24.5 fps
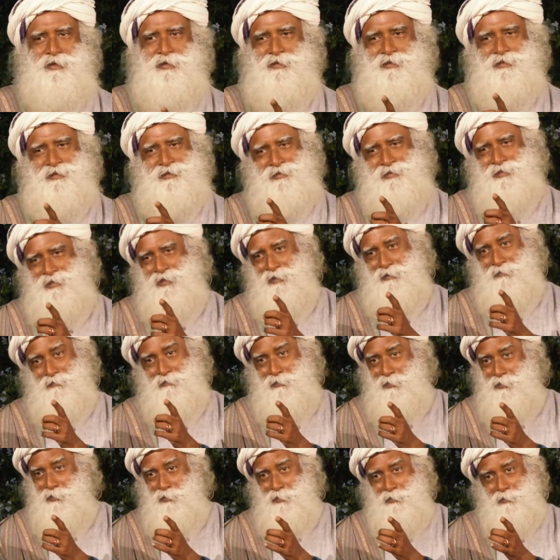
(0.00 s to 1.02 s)
In
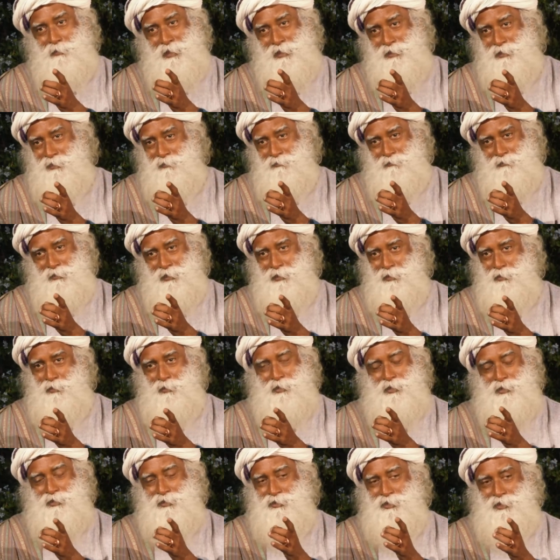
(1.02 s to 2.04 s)
California, you might have when
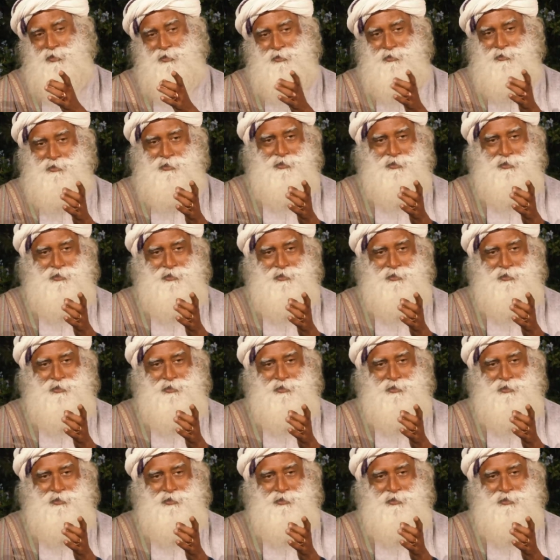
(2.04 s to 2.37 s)
you're on certain